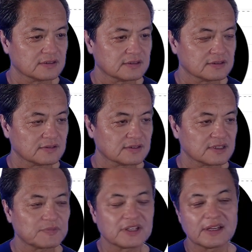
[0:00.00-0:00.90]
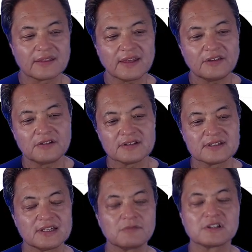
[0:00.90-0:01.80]
So something like that, you can
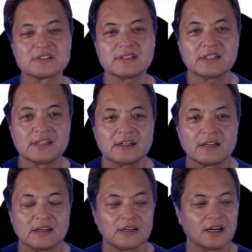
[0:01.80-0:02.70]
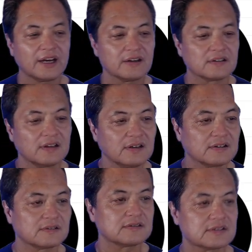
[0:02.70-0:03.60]
see we're seeing higher
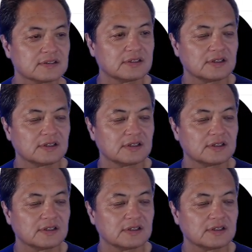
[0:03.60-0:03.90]
lows.